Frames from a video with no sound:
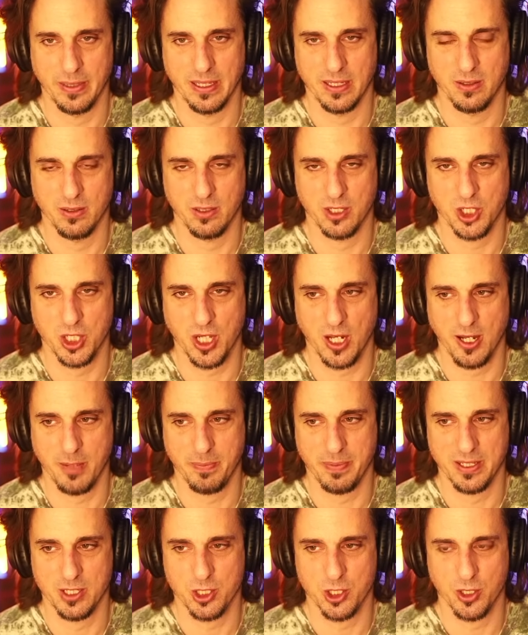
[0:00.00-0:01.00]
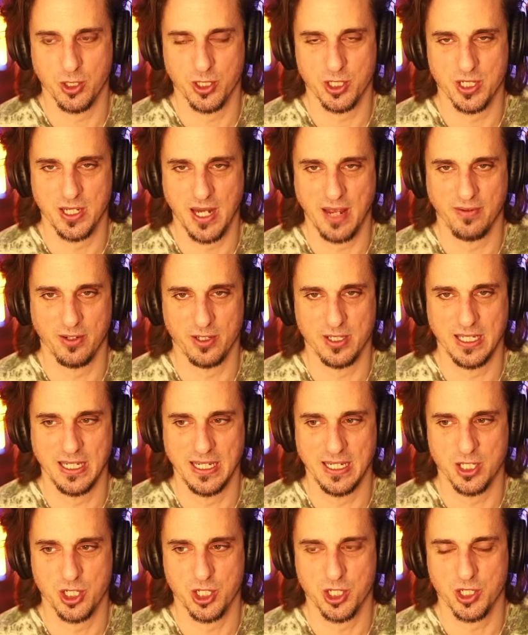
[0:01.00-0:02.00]
shut up in church, never
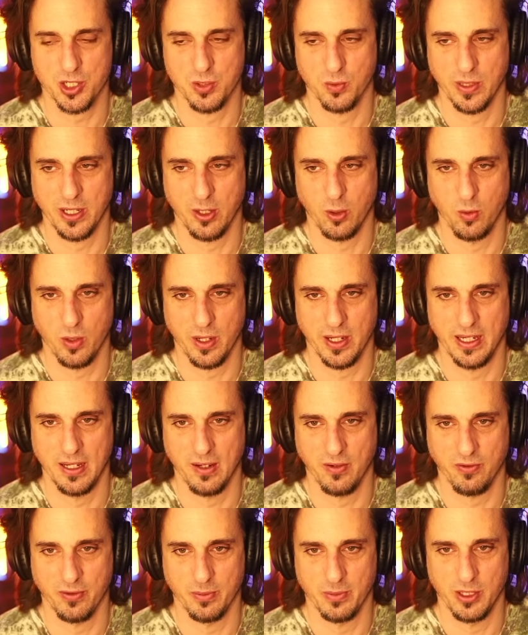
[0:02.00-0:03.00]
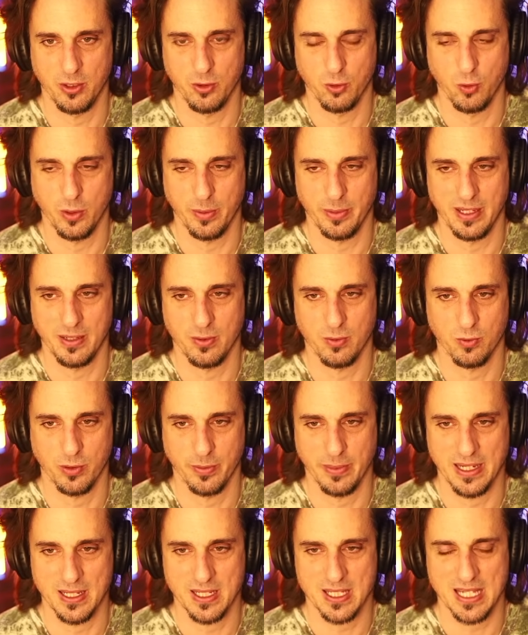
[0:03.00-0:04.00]
teach, we don't want to hear from you, women
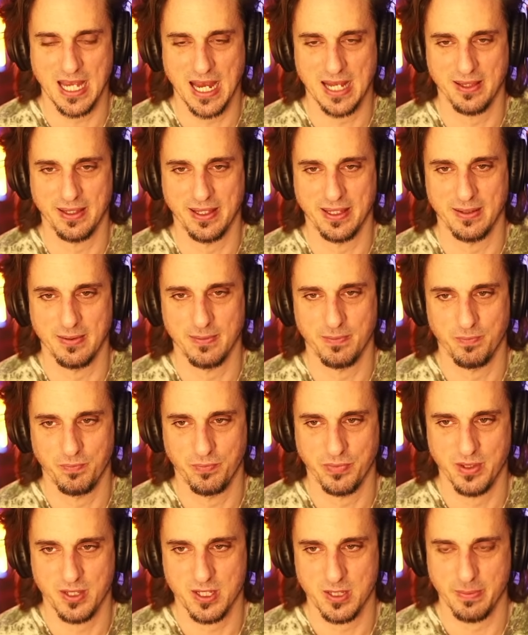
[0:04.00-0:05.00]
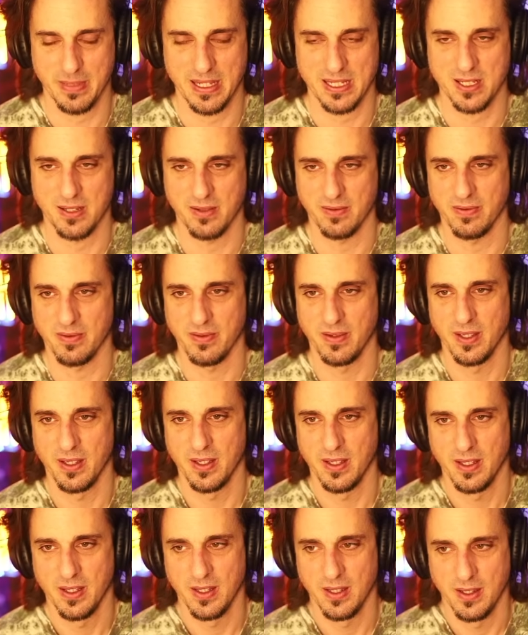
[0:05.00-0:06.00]
remain silent, submissive.
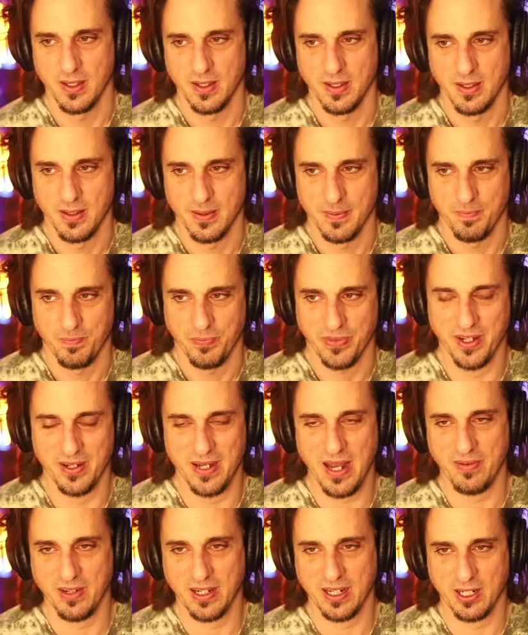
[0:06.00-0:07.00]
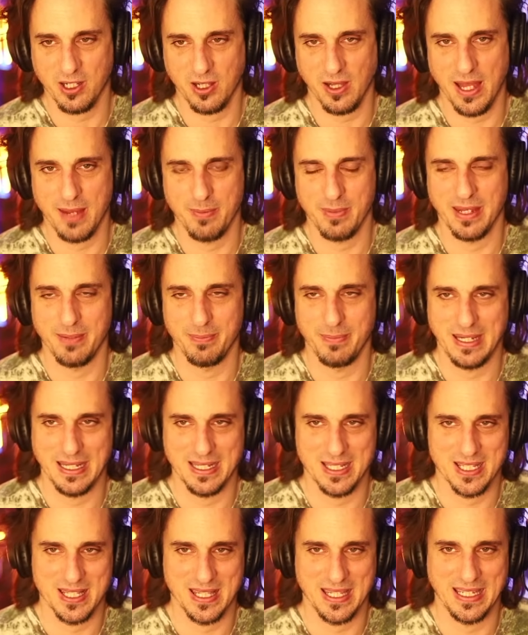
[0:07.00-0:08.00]
They're never going to claim it
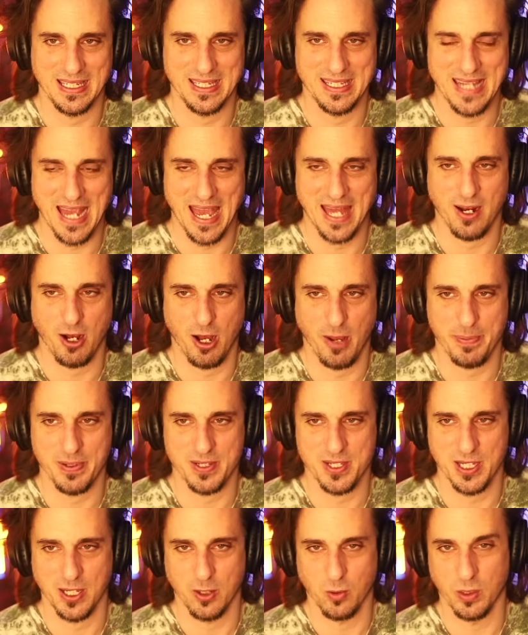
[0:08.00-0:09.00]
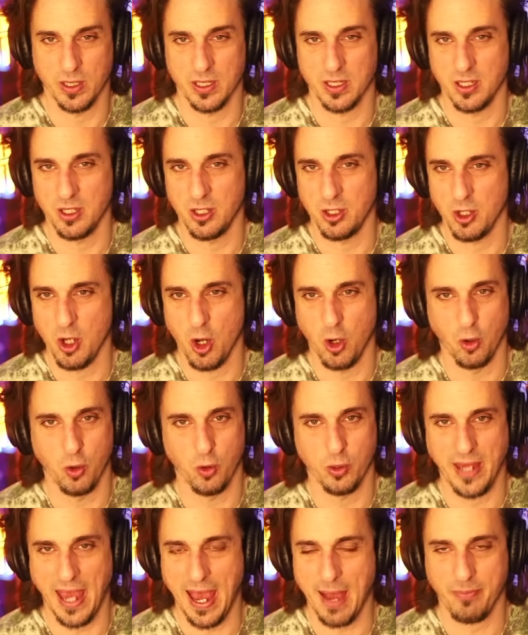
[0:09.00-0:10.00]
means the dead opposite with no
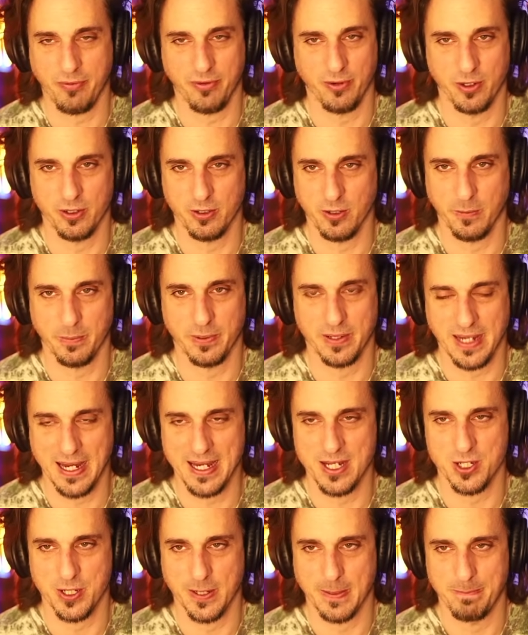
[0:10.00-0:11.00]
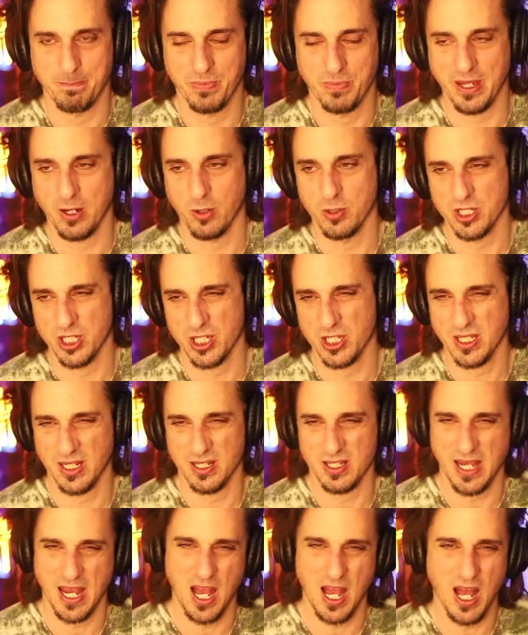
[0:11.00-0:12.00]
gap for interpretation. They're always just going to
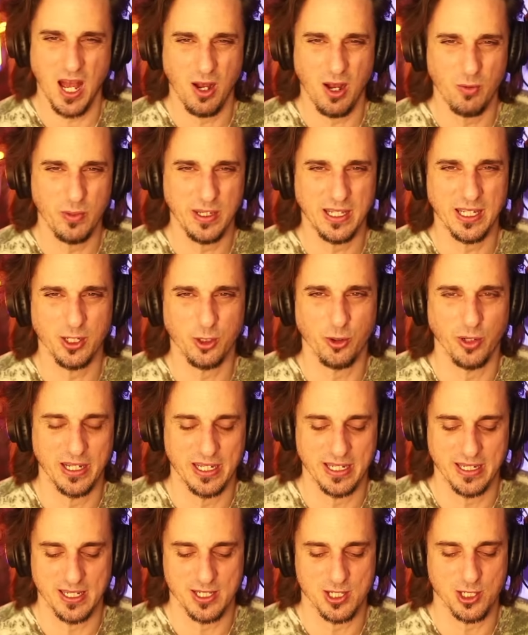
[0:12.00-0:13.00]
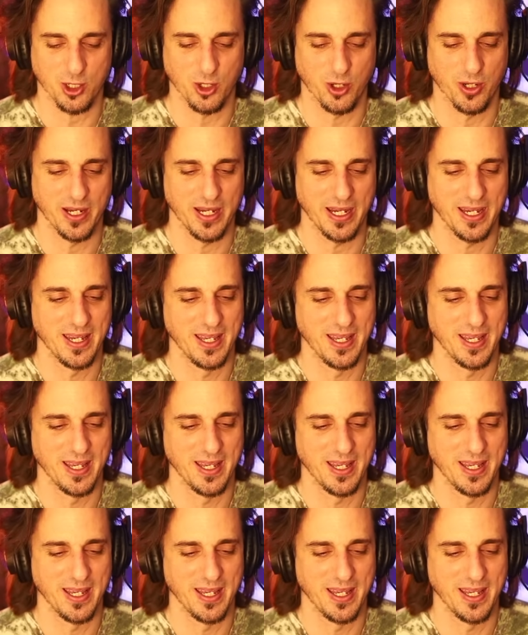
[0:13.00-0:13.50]
say, oh, we could agree to disagree.